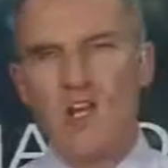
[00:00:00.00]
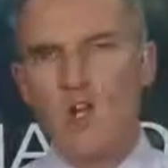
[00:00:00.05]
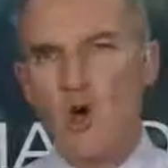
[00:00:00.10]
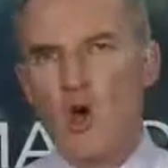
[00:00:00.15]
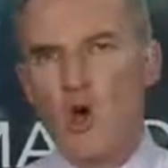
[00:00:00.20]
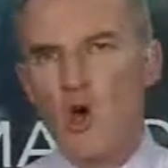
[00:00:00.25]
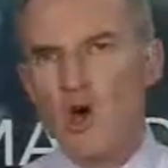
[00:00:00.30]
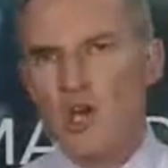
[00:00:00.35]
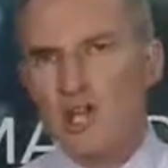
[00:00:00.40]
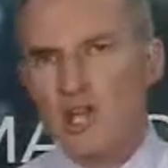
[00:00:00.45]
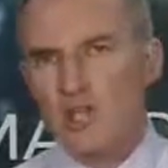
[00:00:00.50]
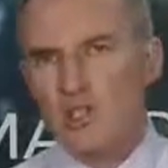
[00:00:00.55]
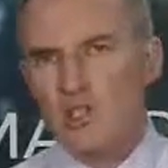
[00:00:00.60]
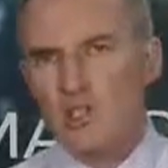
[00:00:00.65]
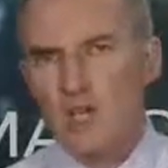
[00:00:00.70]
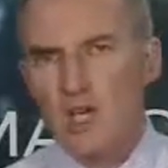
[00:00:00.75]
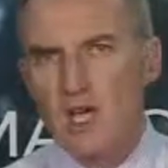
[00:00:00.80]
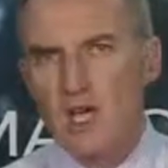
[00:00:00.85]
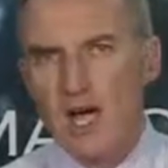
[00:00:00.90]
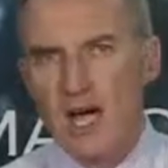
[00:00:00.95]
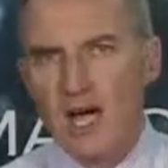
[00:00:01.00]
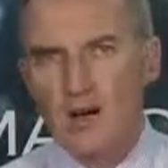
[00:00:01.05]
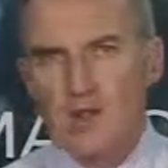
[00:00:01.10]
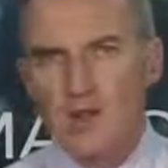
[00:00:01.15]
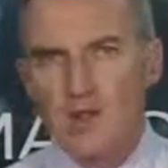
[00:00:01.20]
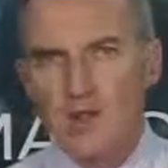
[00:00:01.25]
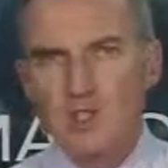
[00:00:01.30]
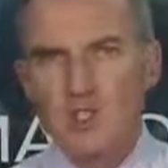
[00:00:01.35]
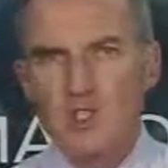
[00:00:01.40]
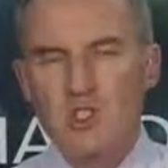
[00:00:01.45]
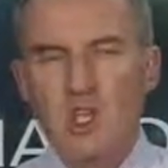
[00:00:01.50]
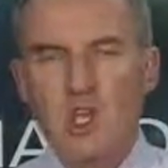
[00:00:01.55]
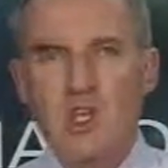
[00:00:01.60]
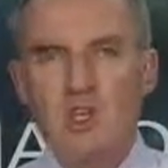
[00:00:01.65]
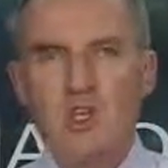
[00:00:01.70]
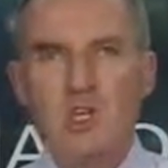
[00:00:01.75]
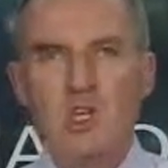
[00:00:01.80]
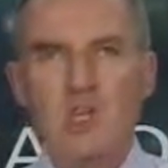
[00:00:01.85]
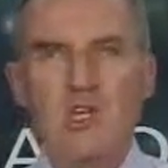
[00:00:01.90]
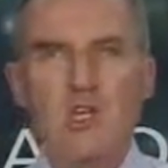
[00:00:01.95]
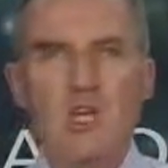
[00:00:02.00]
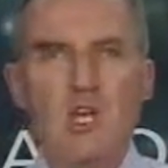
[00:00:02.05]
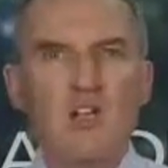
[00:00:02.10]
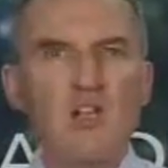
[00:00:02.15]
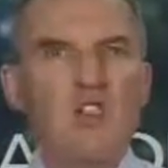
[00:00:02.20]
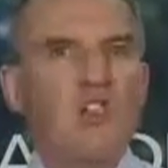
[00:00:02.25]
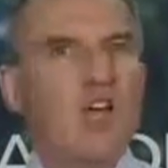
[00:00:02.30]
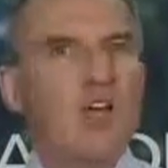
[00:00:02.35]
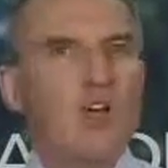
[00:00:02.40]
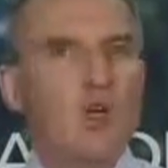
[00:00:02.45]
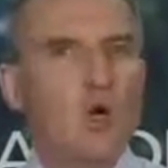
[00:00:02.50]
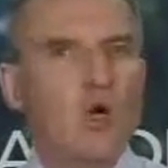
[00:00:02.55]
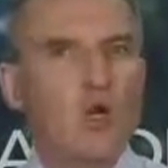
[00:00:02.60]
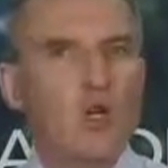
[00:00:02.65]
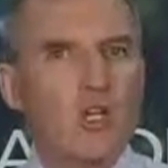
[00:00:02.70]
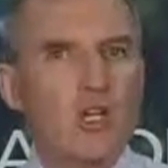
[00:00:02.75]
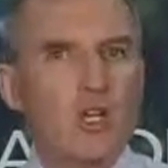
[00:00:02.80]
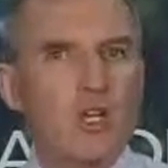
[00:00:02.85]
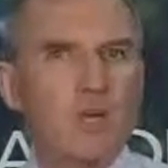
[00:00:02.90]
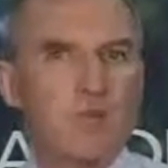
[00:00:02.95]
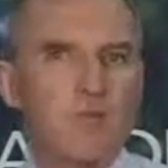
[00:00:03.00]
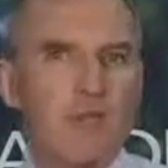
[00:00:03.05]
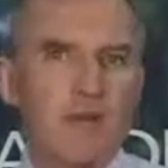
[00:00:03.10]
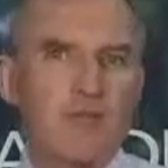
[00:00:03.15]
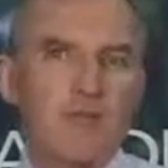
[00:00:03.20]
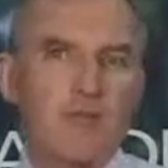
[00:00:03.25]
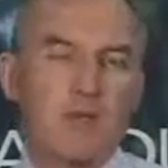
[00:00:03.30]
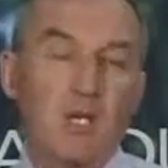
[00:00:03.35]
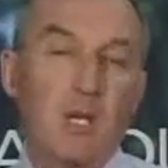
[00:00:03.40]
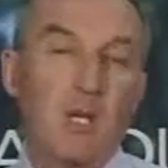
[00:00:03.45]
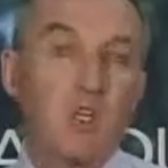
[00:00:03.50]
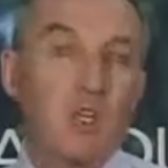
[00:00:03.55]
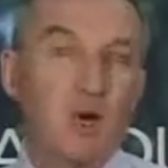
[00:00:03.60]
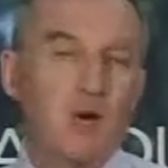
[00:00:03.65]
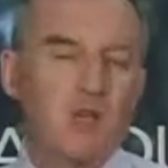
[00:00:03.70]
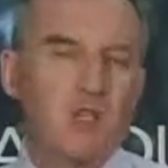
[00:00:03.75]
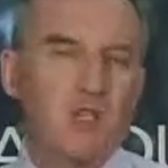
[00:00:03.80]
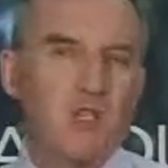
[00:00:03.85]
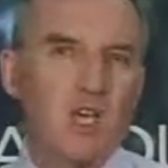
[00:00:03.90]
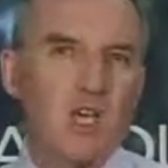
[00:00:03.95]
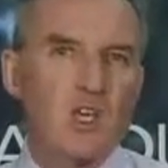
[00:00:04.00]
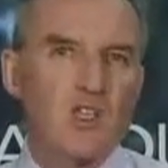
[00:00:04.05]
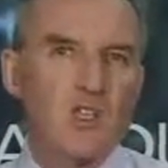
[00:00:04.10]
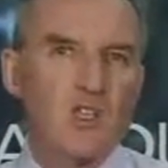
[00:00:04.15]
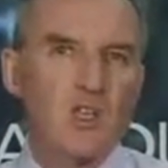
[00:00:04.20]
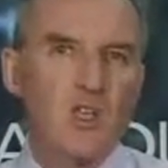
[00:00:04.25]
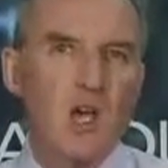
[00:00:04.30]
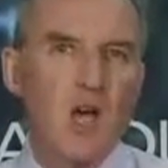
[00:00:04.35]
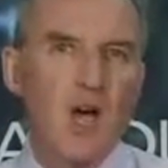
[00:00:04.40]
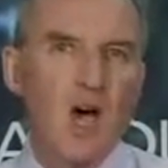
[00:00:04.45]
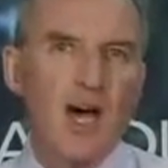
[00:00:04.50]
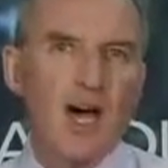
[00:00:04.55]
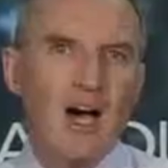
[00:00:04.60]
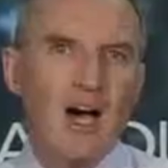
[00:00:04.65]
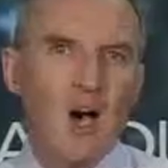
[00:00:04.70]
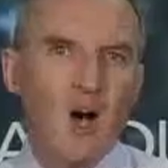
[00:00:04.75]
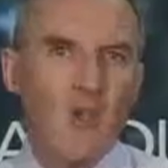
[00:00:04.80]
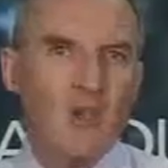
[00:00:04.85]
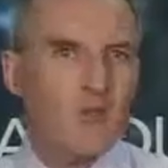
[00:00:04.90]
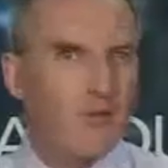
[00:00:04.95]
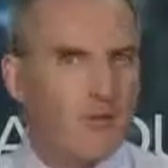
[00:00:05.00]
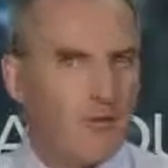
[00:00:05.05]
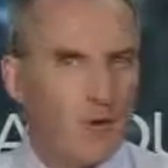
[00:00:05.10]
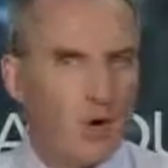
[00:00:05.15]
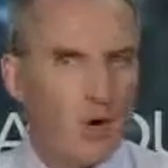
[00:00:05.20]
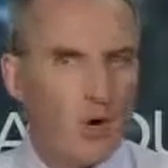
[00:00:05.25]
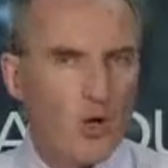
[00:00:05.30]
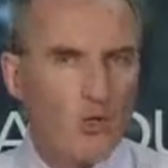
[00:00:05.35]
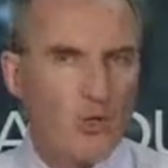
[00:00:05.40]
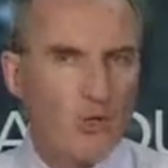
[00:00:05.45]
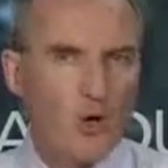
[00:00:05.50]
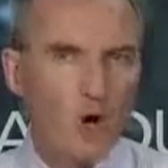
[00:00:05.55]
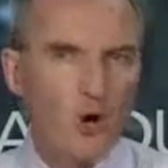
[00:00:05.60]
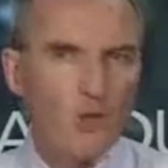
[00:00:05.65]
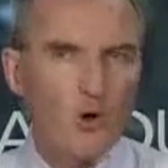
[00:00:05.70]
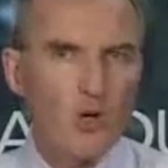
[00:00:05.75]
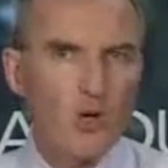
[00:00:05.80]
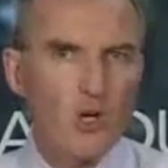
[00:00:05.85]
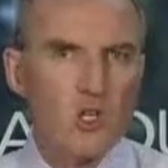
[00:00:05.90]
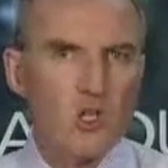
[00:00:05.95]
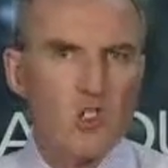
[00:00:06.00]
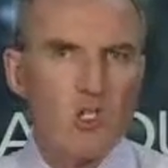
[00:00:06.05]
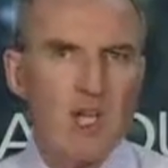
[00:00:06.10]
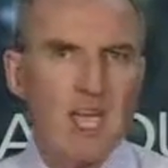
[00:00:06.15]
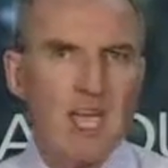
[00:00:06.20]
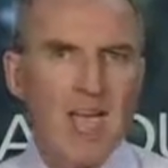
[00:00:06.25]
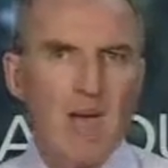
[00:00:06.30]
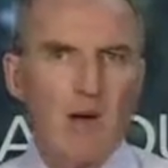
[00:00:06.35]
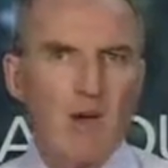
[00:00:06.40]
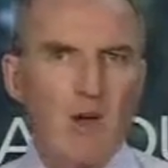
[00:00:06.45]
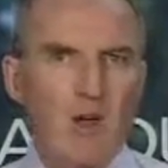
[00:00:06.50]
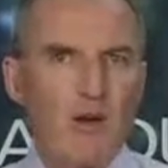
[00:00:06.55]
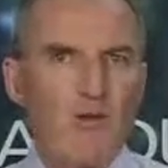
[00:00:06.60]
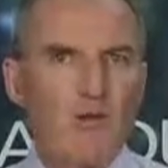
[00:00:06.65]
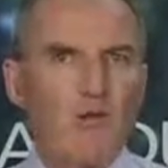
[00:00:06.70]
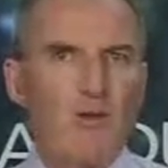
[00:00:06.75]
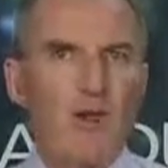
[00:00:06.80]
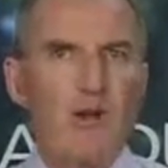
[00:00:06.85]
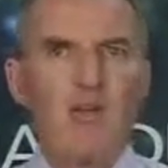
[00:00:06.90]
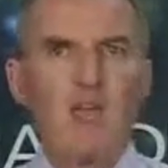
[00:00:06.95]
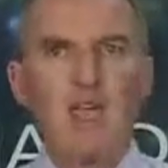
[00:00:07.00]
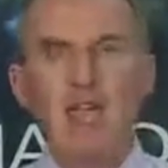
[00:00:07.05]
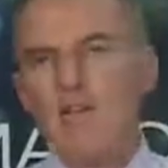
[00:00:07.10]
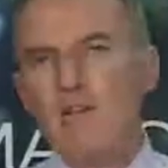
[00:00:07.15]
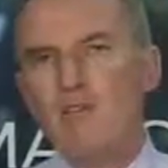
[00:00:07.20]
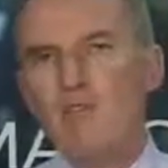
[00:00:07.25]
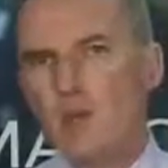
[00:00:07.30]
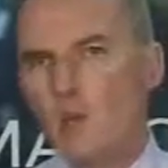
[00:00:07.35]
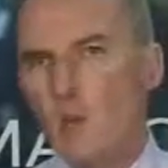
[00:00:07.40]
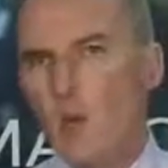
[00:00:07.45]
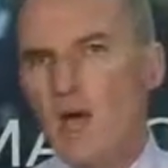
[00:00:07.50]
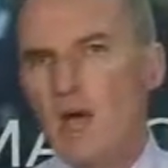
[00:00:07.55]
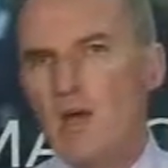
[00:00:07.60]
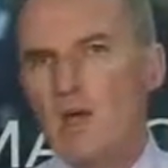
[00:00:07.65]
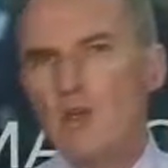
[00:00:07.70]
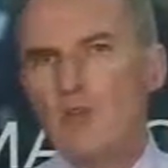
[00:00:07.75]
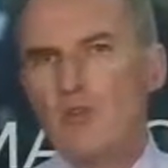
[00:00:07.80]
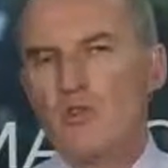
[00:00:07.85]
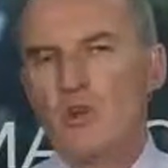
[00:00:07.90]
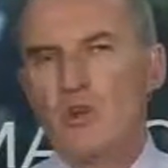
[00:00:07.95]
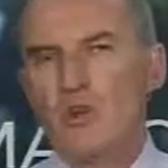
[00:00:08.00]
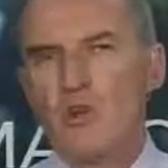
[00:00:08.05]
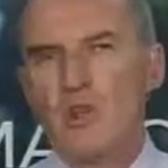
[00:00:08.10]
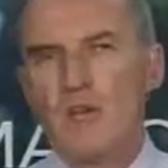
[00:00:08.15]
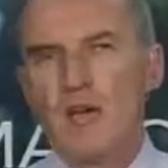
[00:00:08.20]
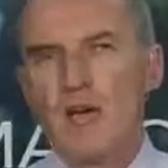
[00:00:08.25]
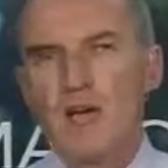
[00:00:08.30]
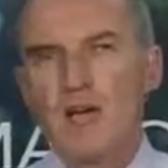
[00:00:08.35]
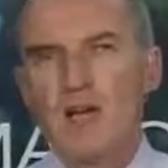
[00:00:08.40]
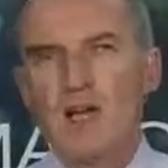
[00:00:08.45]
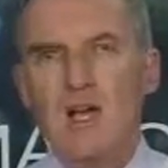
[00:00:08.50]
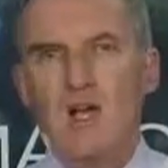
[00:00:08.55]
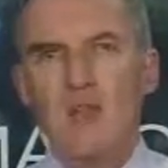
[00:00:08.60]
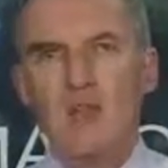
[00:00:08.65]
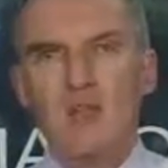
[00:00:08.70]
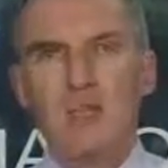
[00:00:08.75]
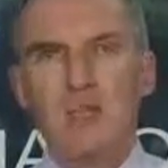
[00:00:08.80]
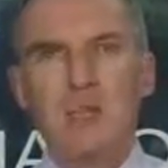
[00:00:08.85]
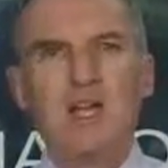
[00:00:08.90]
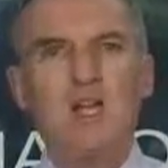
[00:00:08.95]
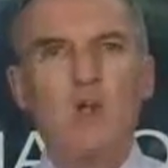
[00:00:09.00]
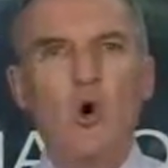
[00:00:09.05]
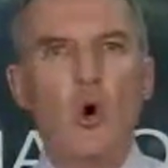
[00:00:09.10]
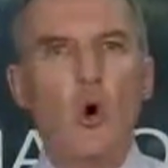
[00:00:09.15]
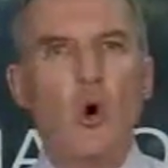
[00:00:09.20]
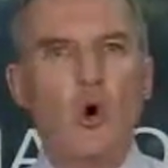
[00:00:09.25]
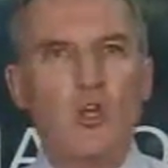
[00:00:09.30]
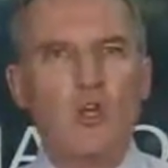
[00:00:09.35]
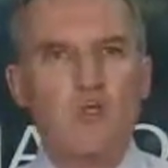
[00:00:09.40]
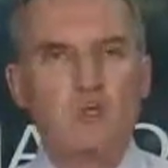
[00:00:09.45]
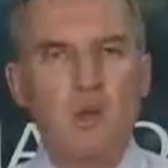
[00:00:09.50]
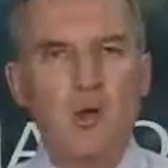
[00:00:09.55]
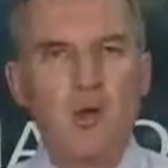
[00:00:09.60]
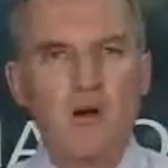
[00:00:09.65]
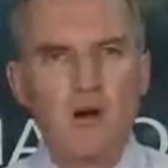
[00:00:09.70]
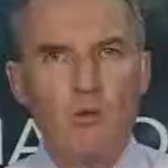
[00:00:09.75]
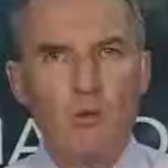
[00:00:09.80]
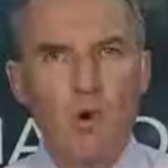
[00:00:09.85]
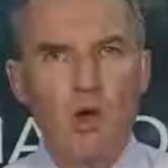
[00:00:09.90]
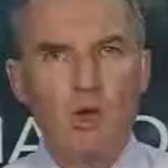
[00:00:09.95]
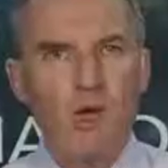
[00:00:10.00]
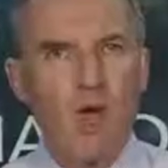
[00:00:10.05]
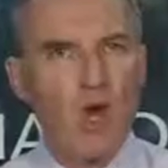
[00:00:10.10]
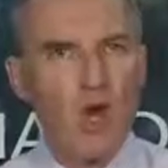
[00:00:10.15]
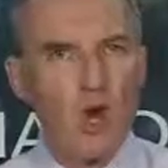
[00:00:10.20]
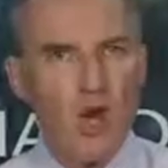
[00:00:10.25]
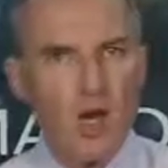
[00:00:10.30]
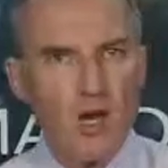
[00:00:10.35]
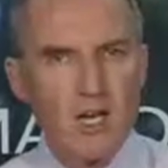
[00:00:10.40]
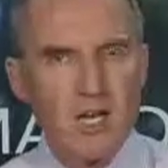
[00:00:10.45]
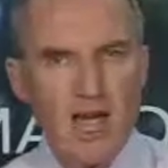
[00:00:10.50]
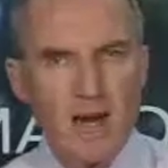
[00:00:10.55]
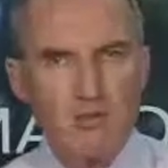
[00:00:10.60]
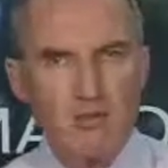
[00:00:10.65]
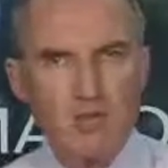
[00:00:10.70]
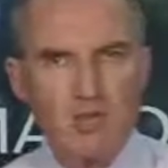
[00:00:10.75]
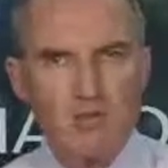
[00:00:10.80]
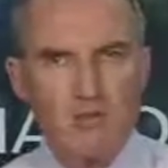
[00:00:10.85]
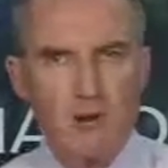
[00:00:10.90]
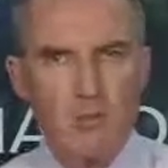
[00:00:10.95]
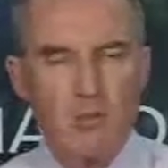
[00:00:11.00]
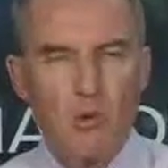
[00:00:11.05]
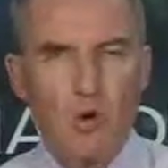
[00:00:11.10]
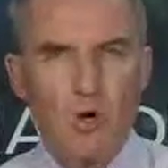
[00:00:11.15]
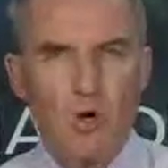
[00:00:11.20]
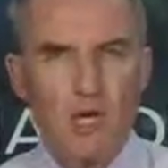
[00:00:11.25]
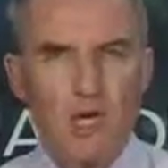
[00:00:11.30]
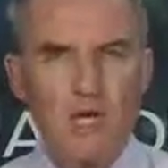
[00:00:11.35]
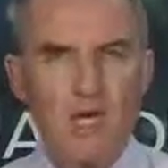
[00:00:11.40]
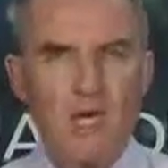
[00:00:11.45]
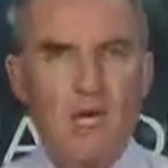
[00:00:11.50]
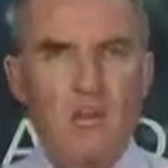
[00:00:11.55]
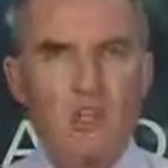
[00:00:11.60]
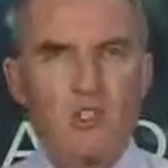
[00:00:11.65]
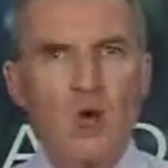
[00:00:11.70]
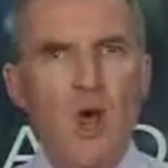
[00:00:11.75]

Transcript: in earnings for this year. Suncorp kicks off the season on the 4th of August, and we've got a very heavy week through the mid-August period where a lot of companies are reporting.